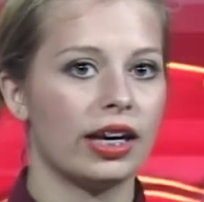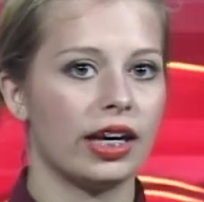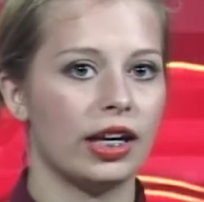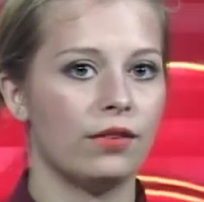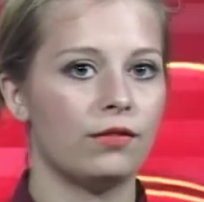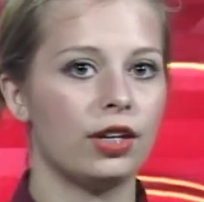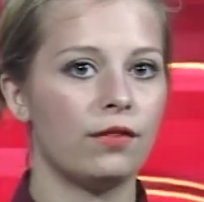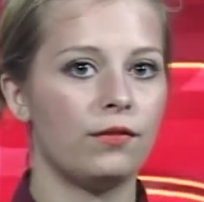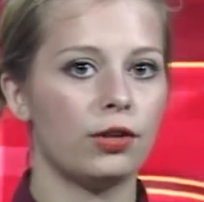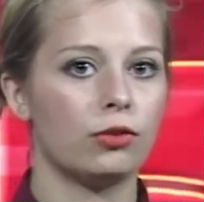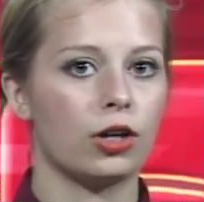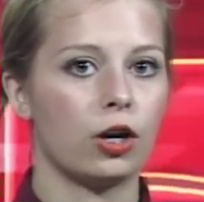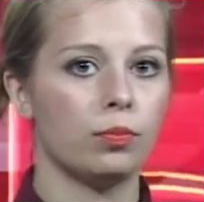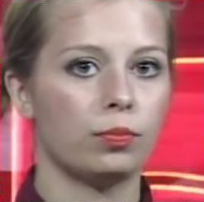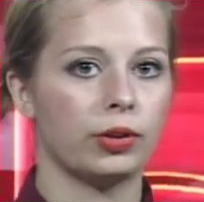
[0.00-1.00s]
Even if you
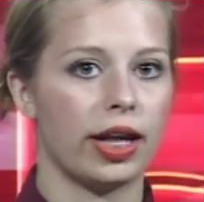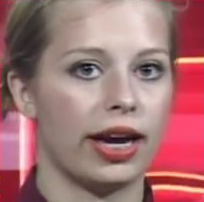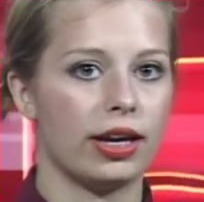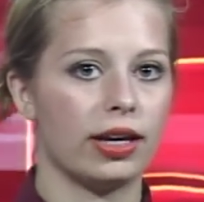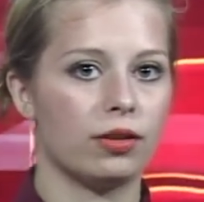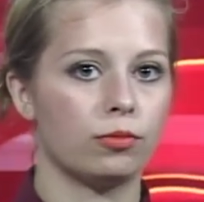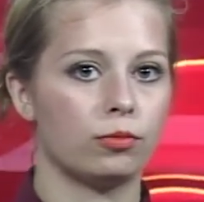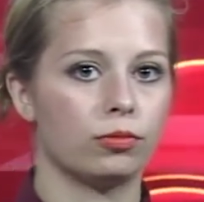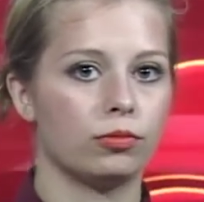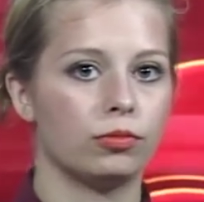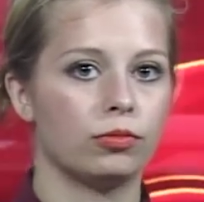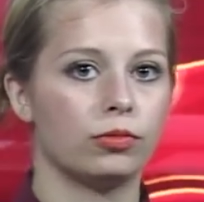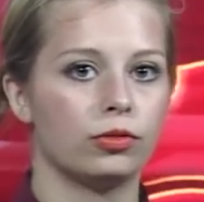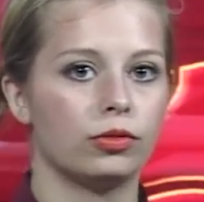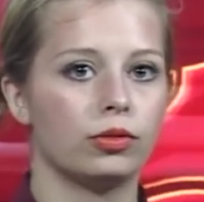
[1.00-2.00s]
don't play,
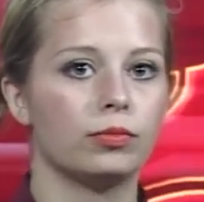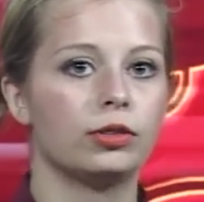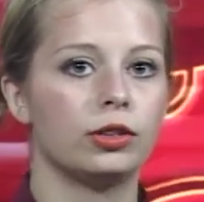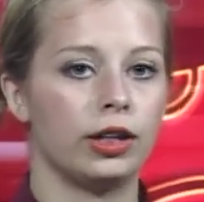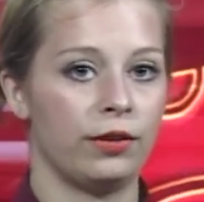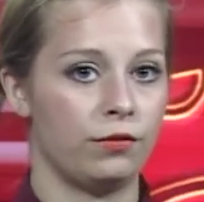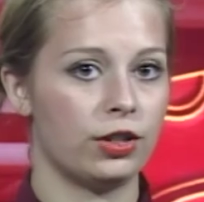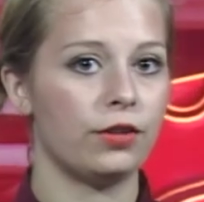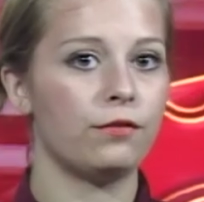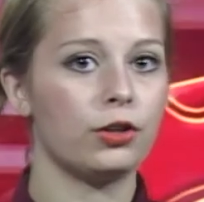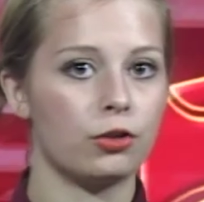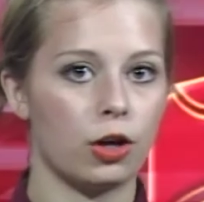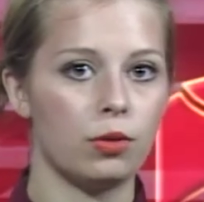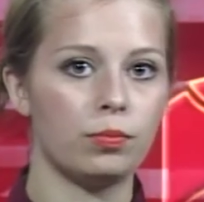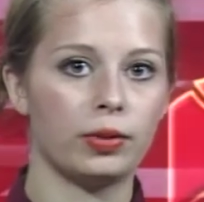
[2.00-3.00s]
even if you
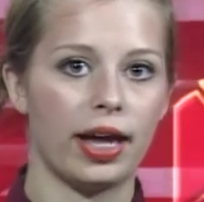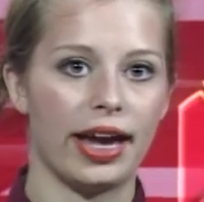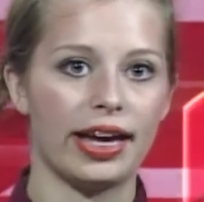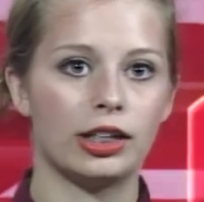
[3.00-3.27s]
don't play,